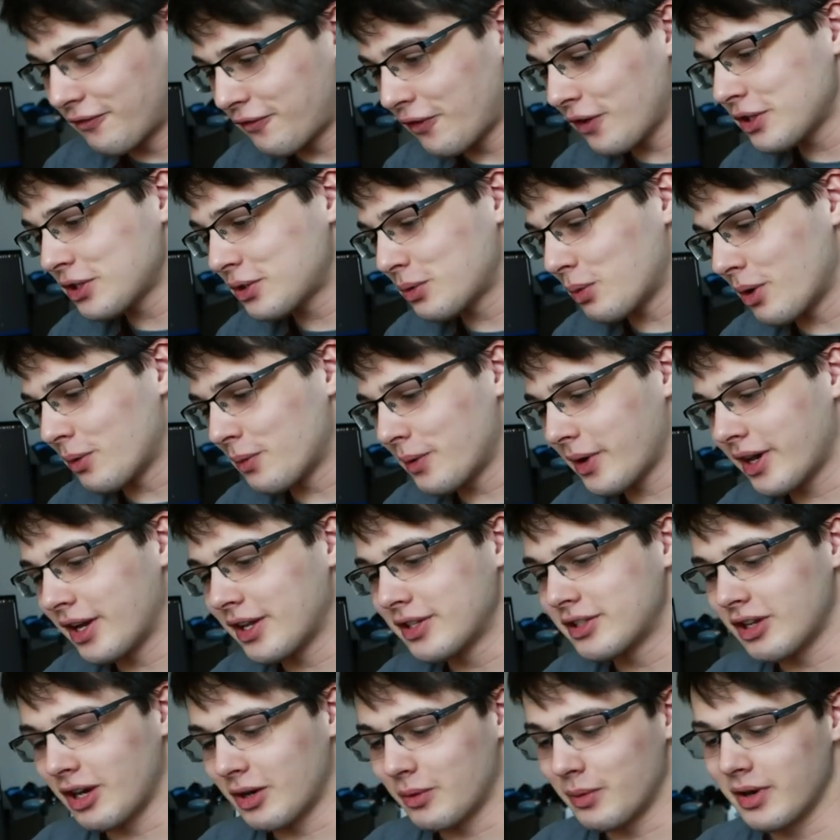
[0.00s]
The first one we're gonna
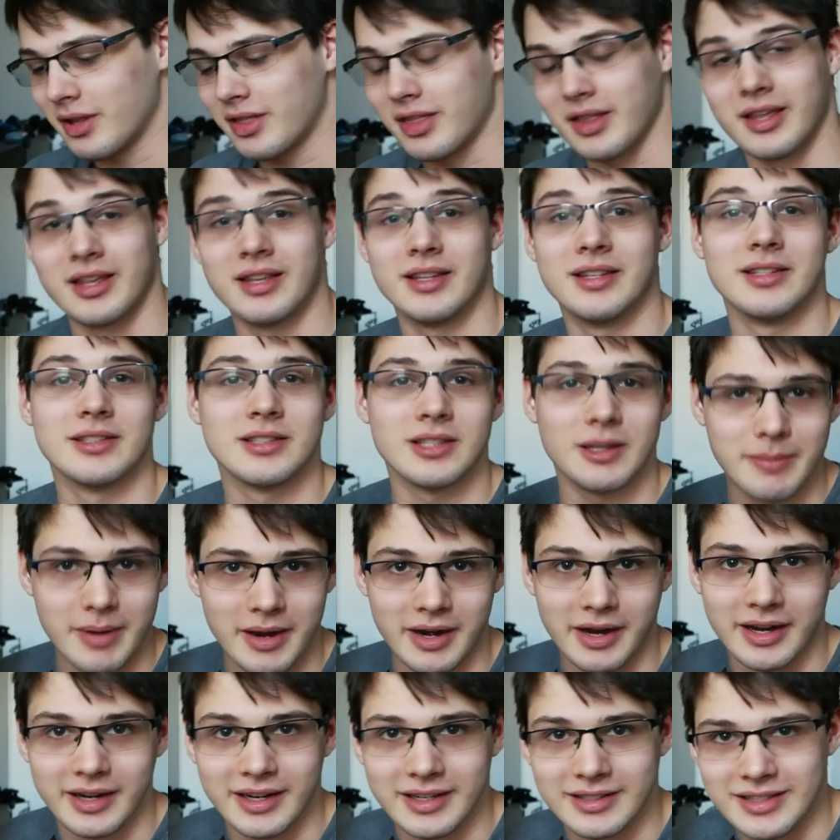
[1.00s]
start with is
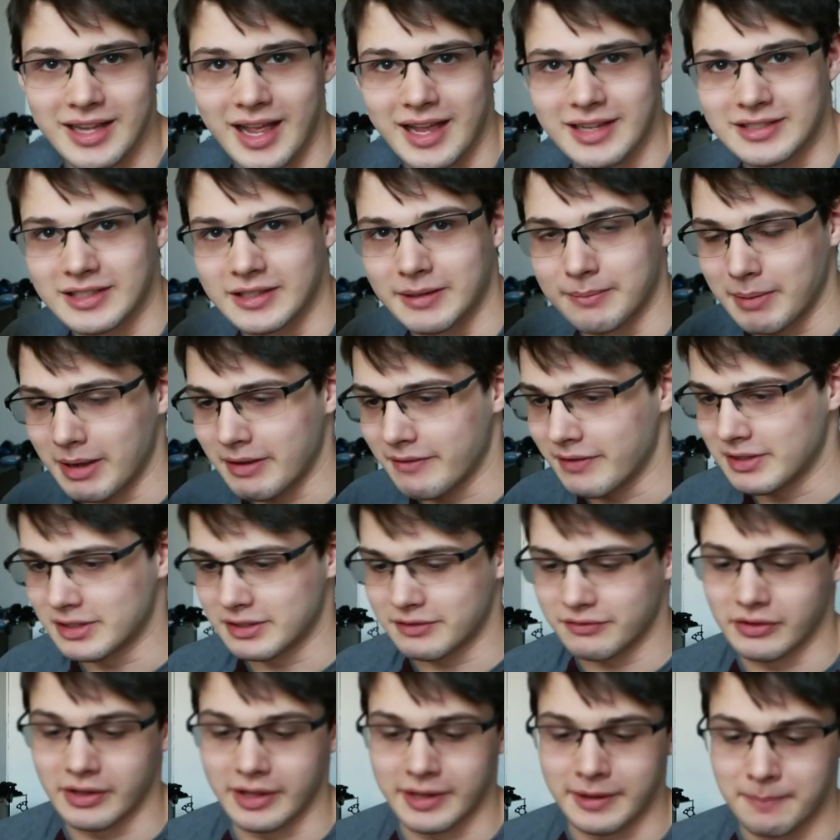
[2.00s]
American Assassin by
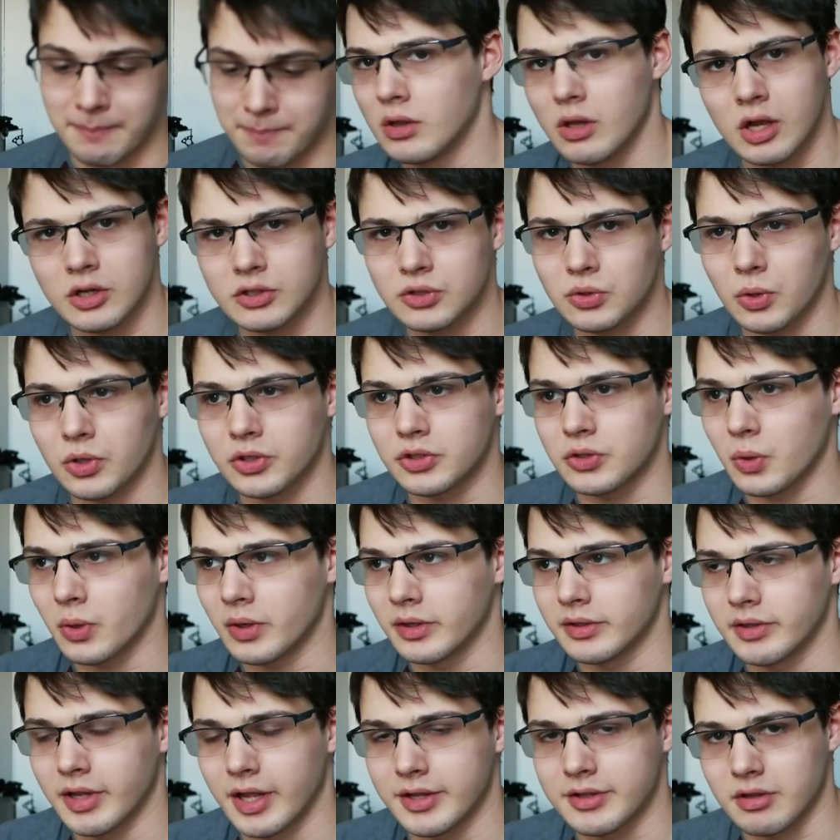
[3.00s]
Vince Flynn. Long story
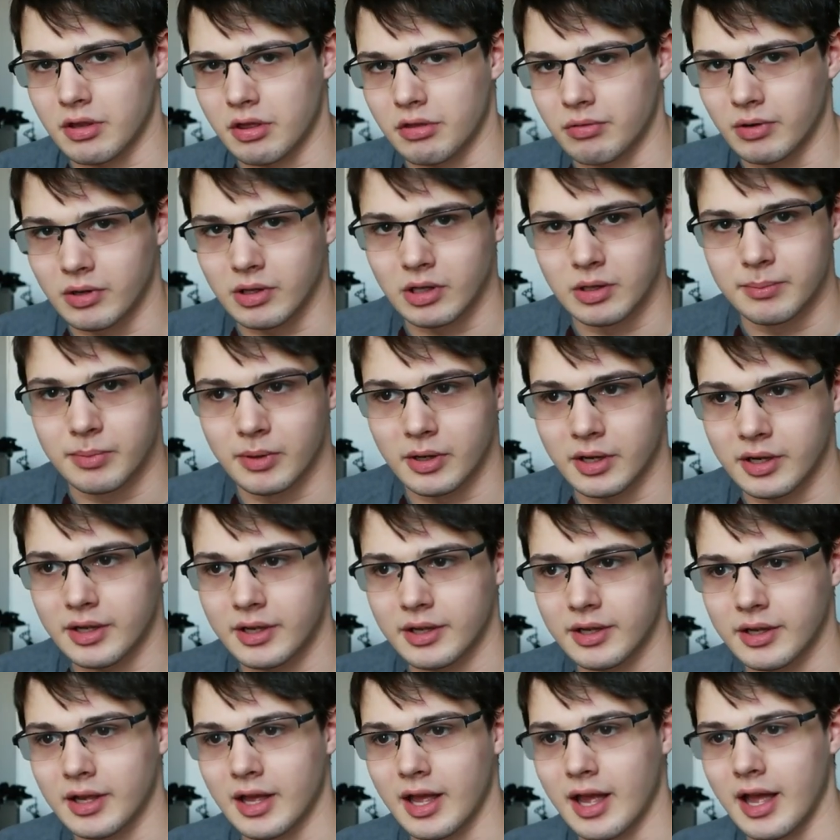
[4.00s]
short, it's a thriller book.
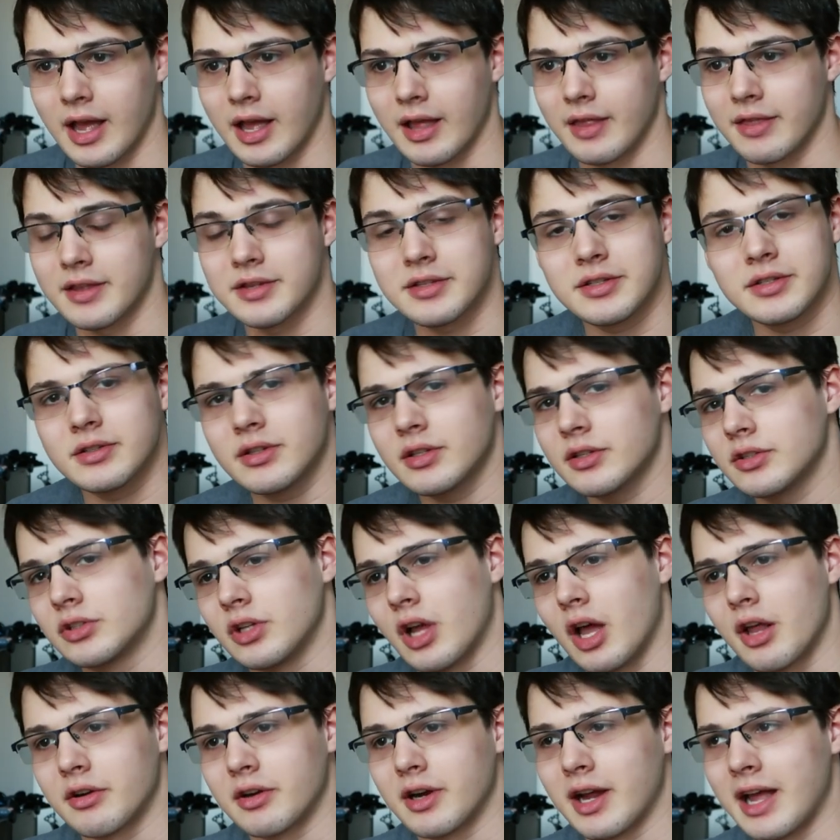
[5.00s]
Uh, this is the
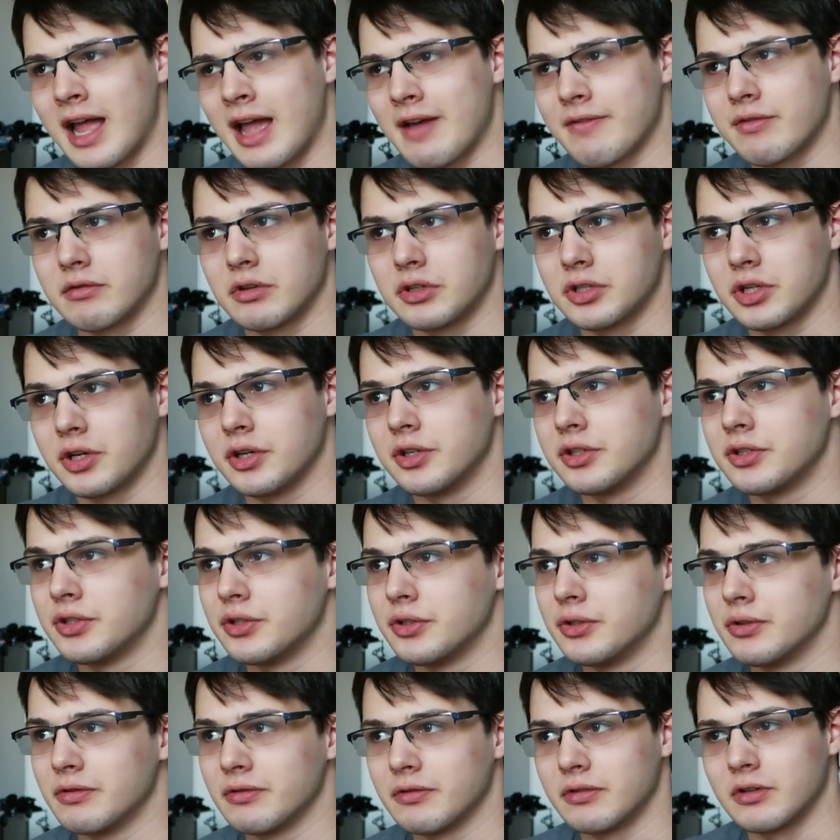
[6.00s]
genre I haven't returned
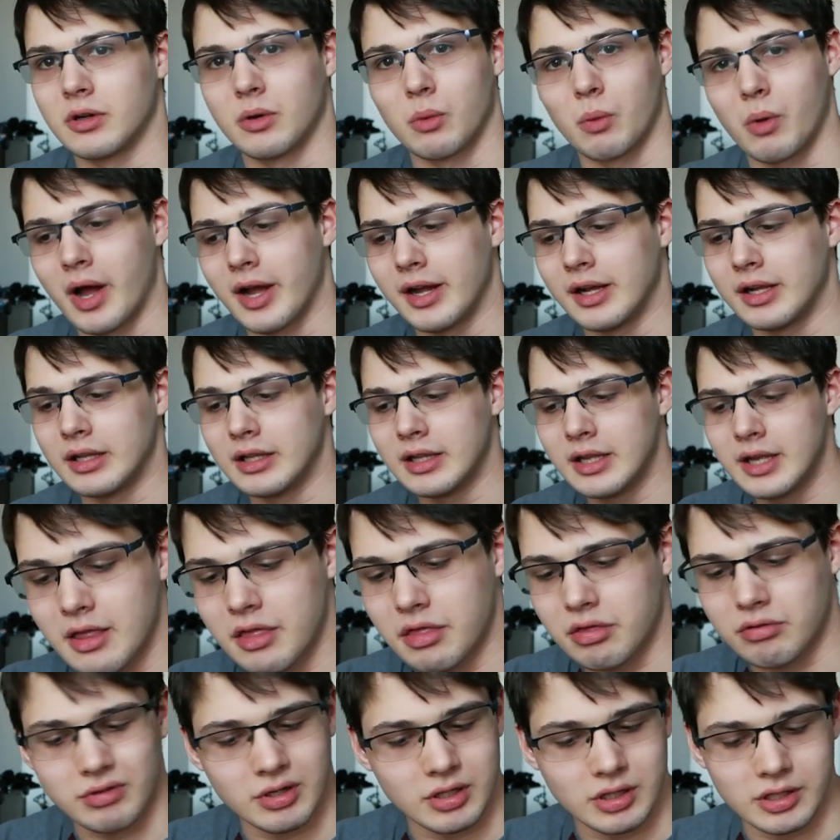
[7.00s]
to for a while.
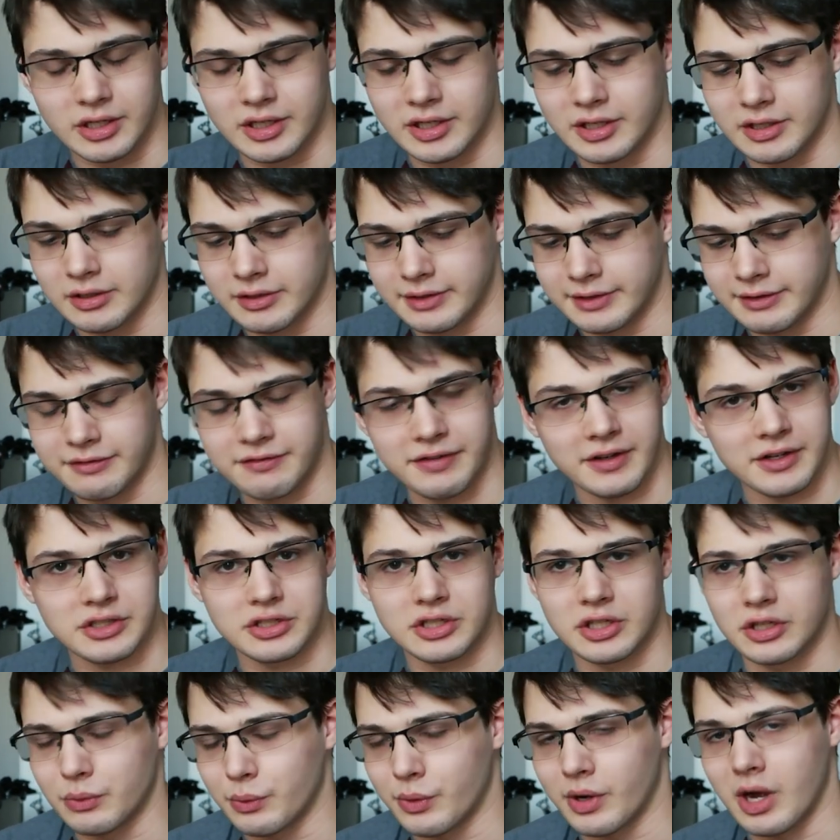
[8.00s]
Thriller,
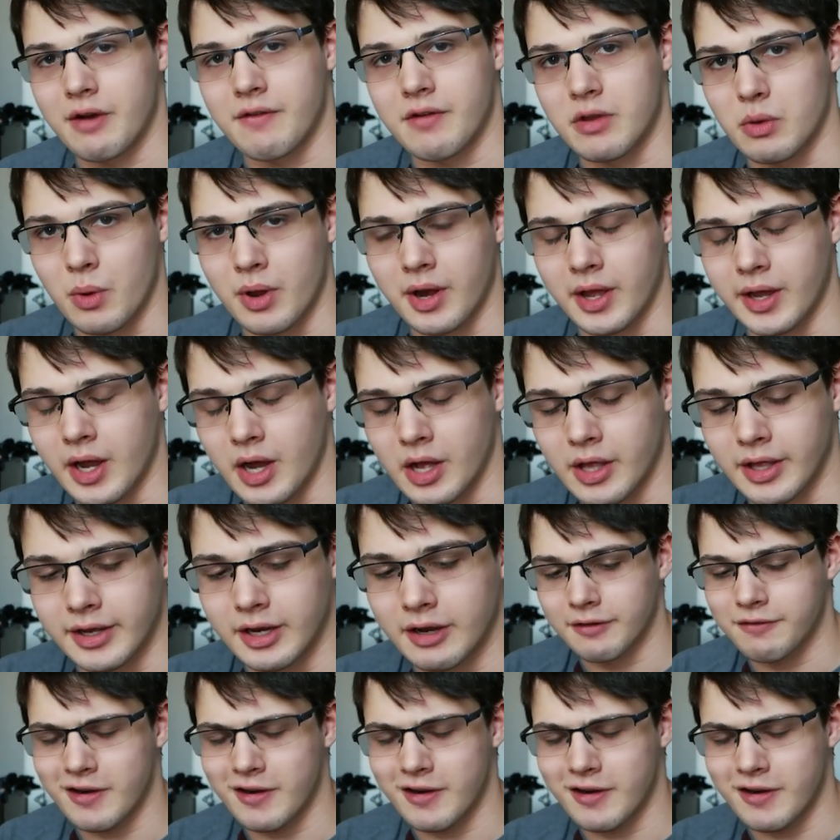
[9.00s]
fiction, whatever you wanna call it.